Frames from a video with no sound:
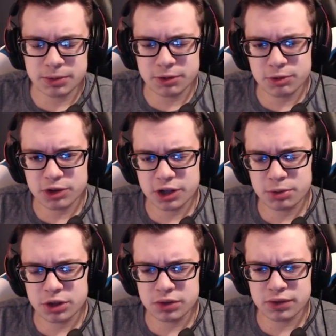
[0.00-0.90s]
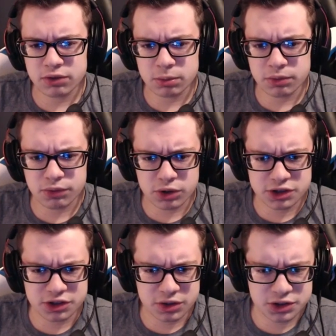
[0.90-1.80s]
That's pretty unfavorable for
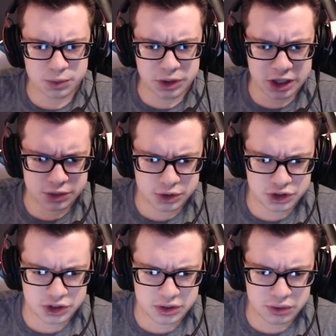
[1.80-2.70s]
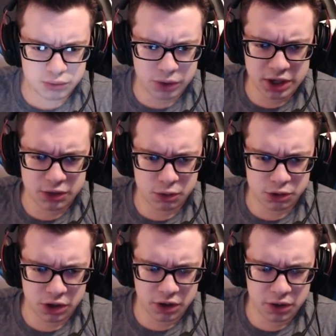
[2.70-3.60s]
us though. So we got to switch right into
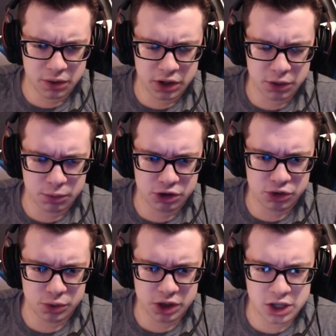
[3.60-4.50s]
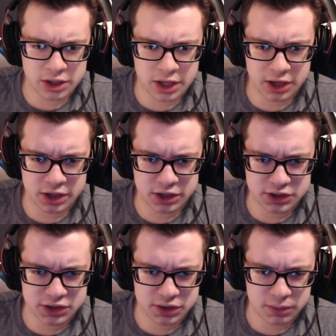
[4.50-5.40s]
Lucario, and we do eat that
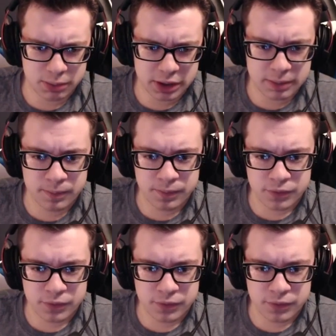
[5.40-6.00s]
Ice Beam.